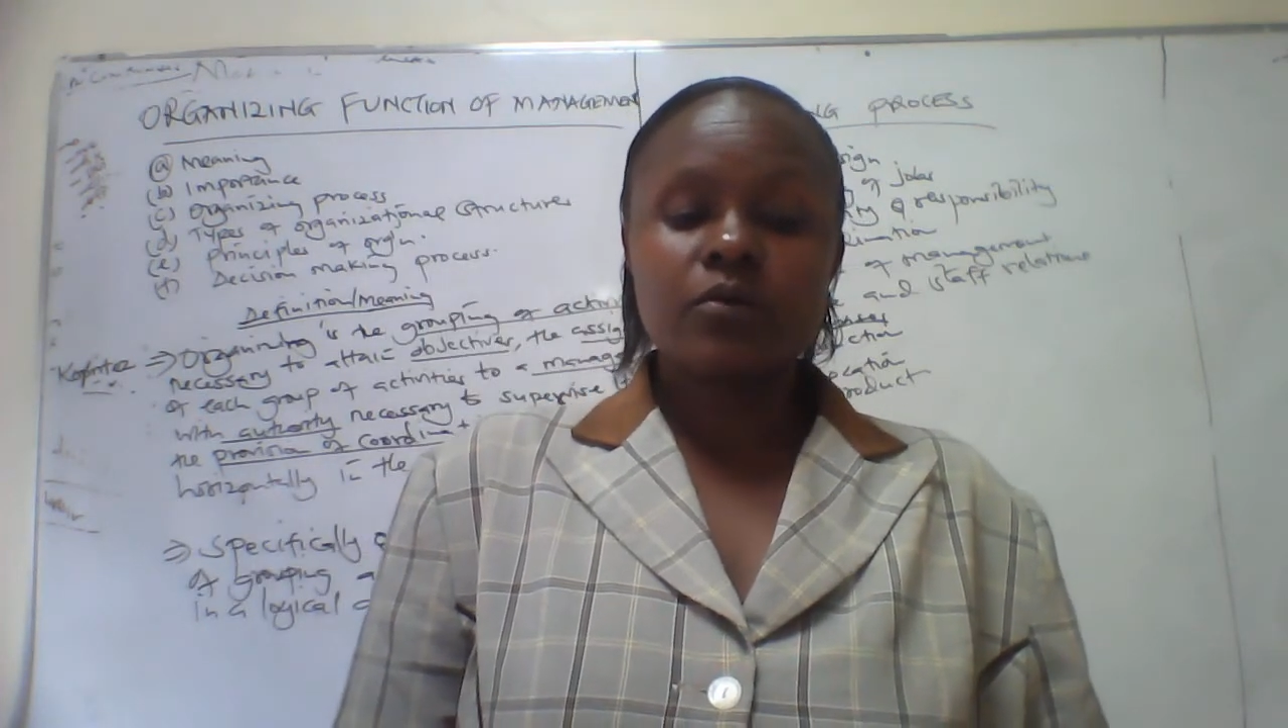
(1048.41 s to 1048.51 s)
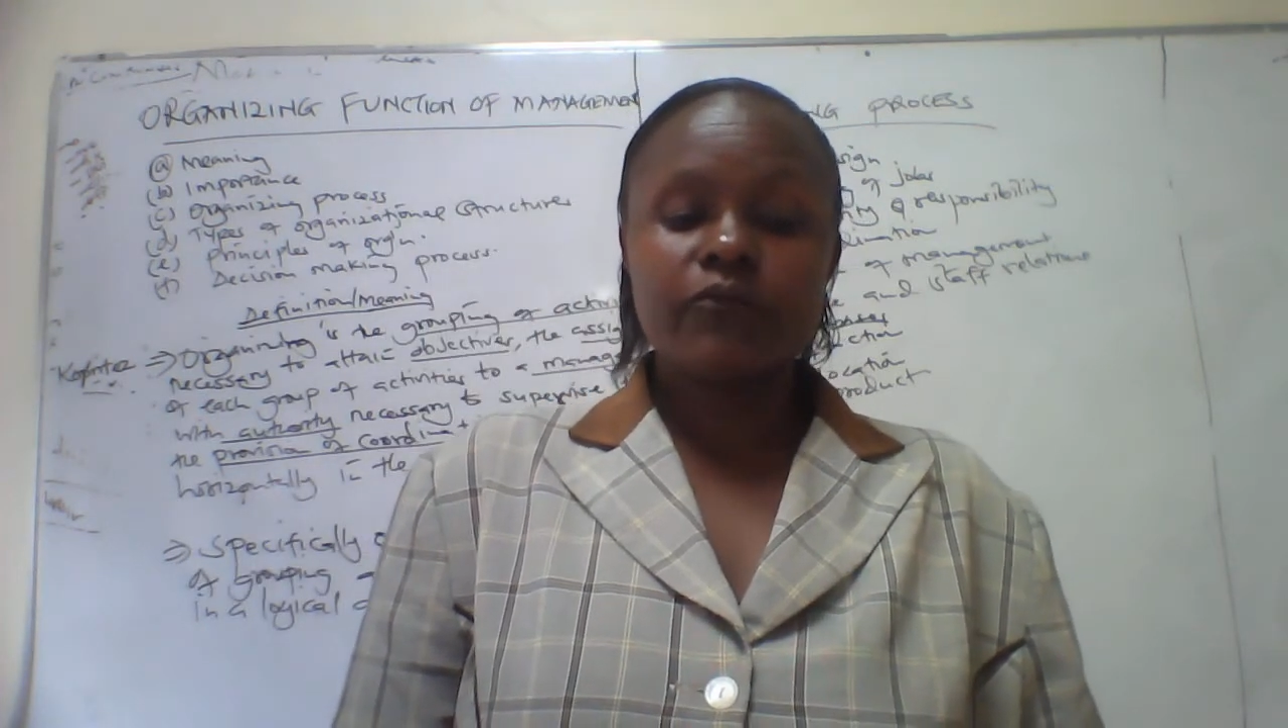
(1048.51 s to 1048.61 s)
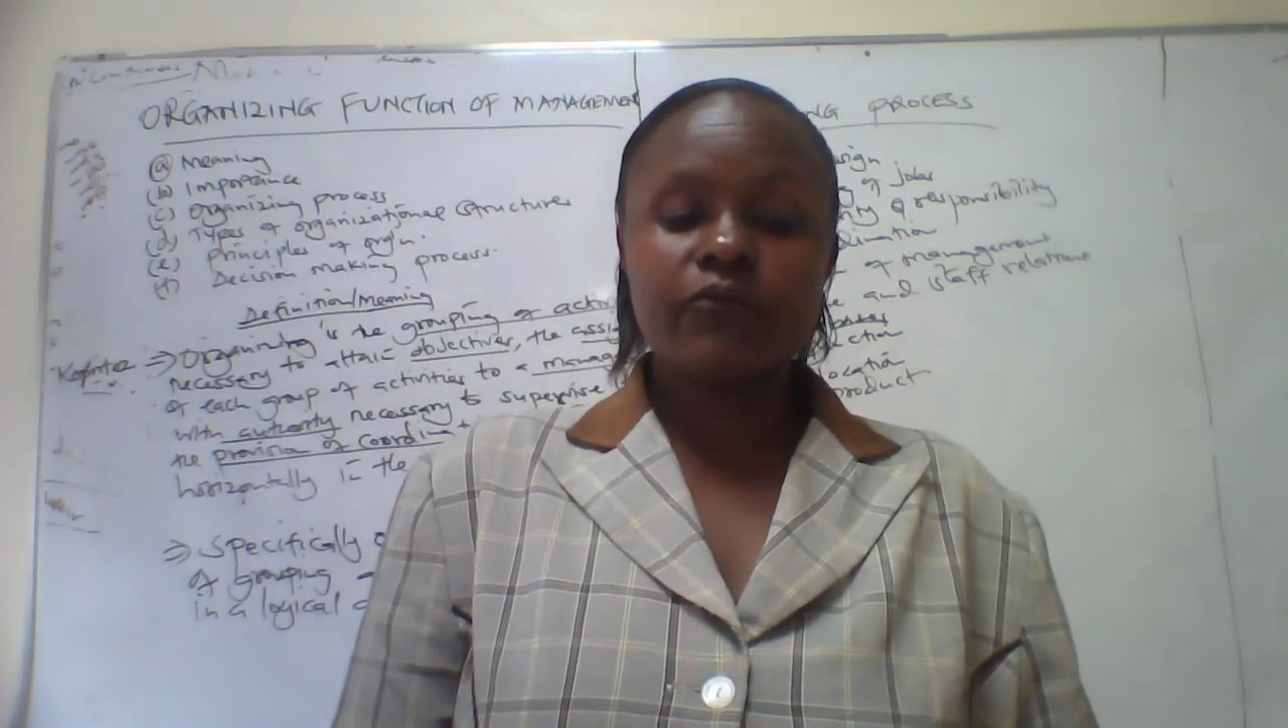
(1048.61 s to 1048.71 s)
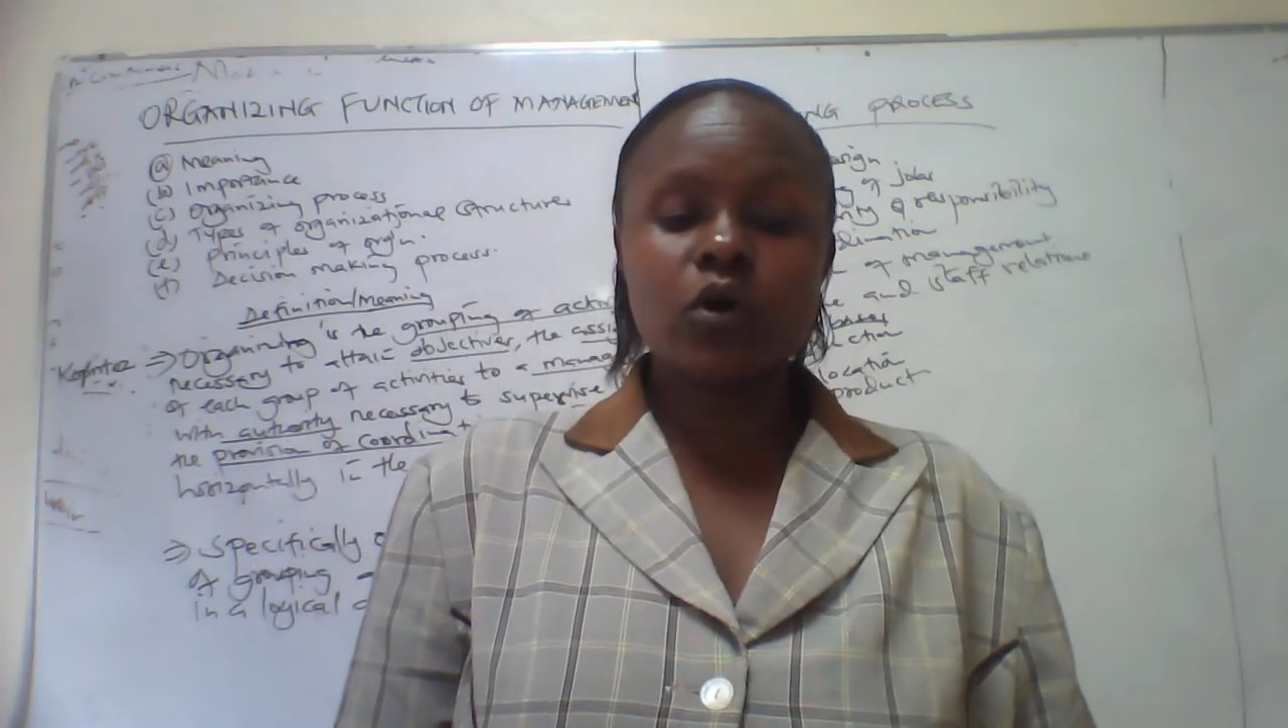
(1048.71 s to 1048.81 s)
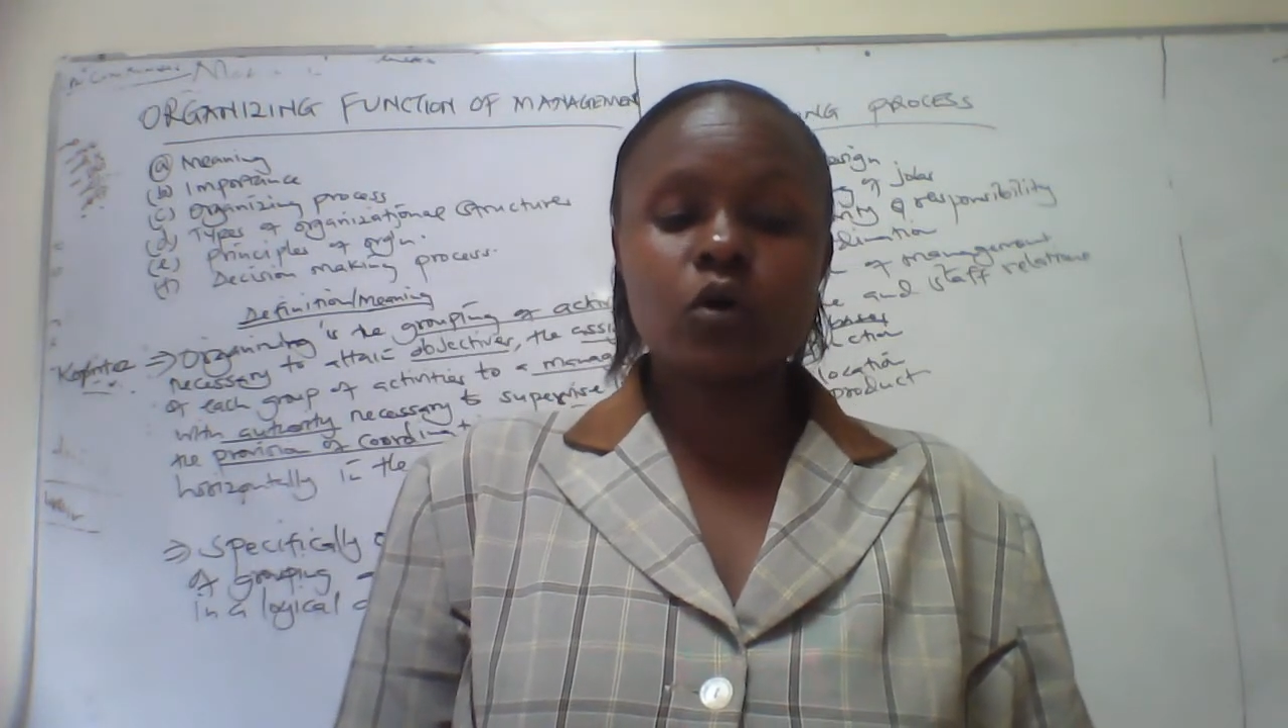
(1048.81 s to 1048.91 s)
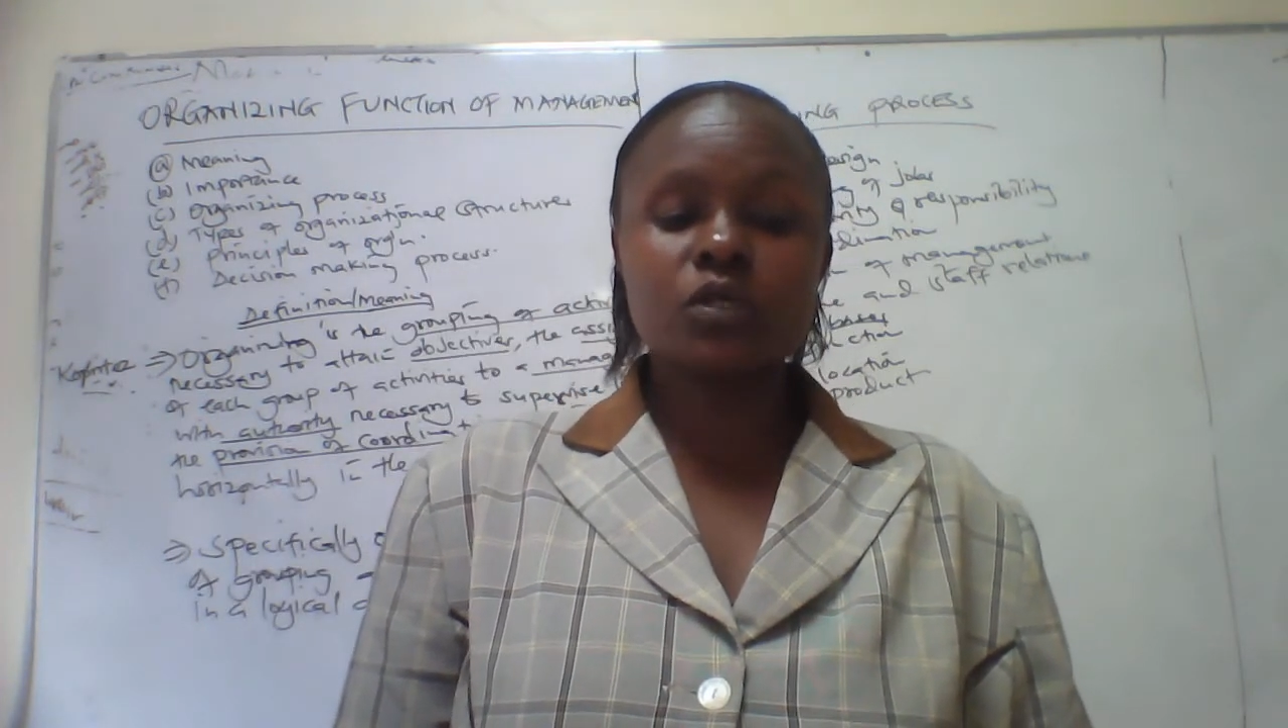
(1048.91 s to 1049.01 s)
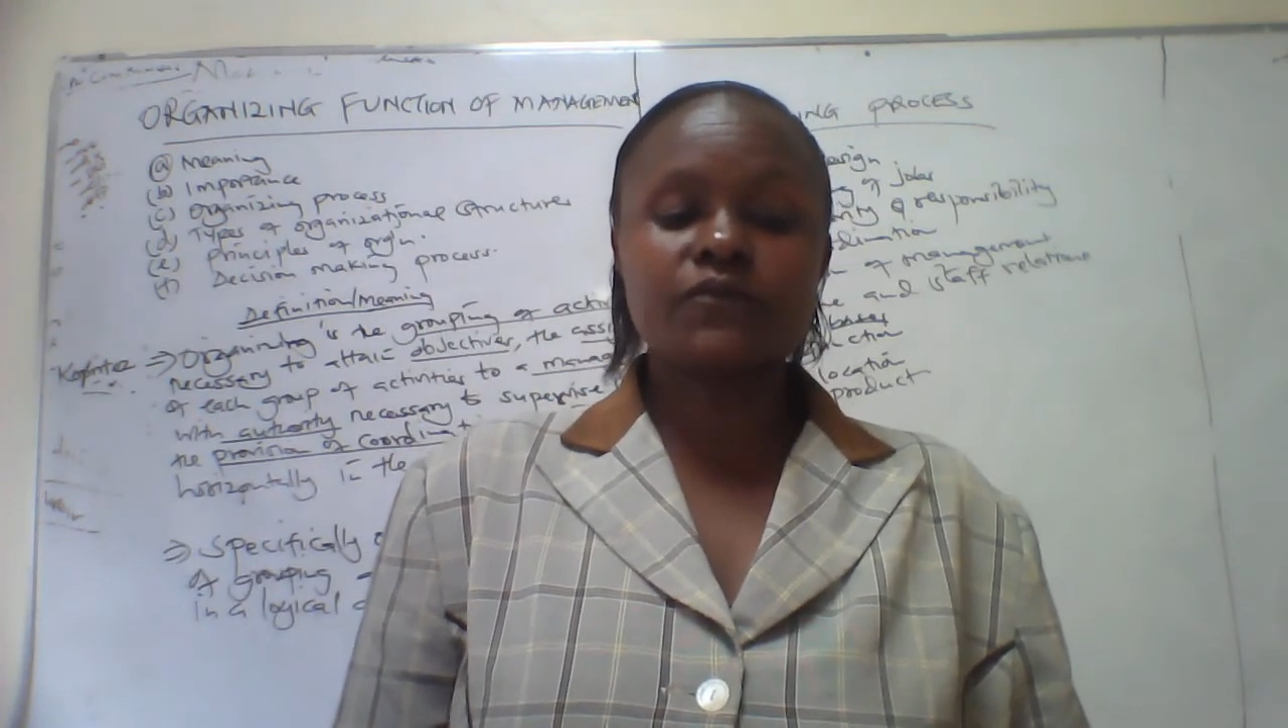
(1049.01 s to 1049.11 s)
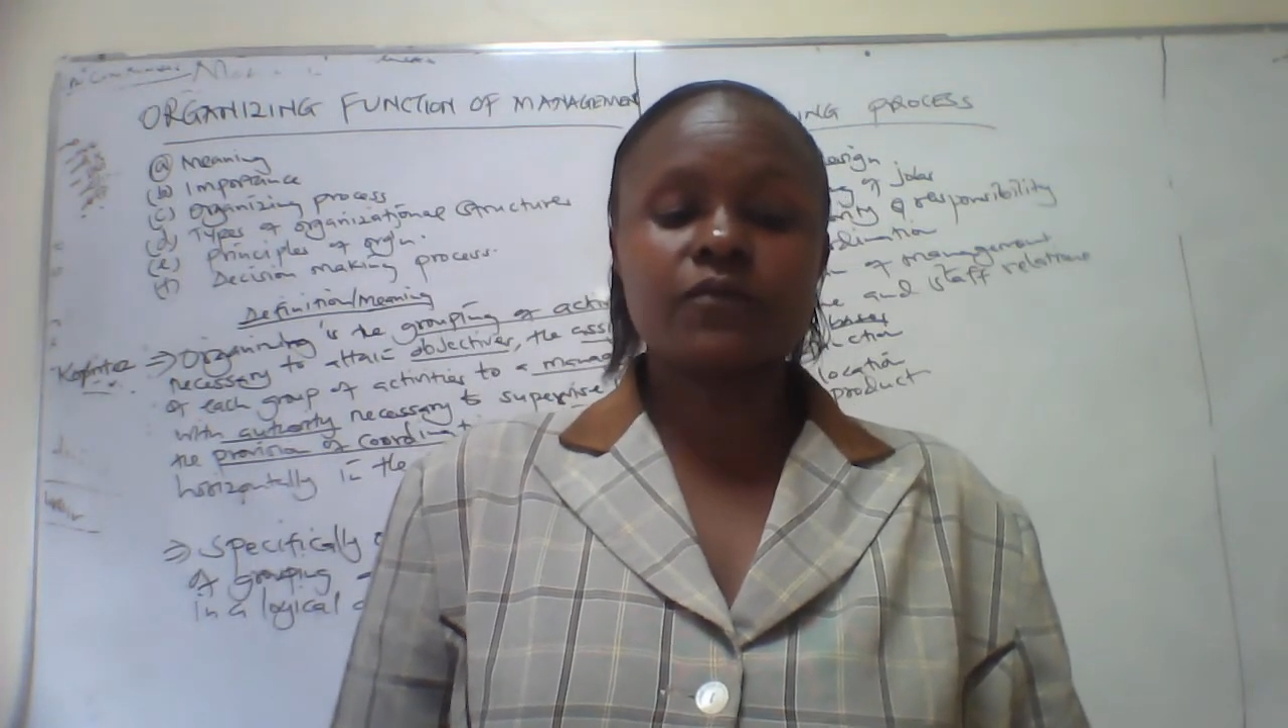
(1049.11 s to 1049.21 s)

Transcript: follows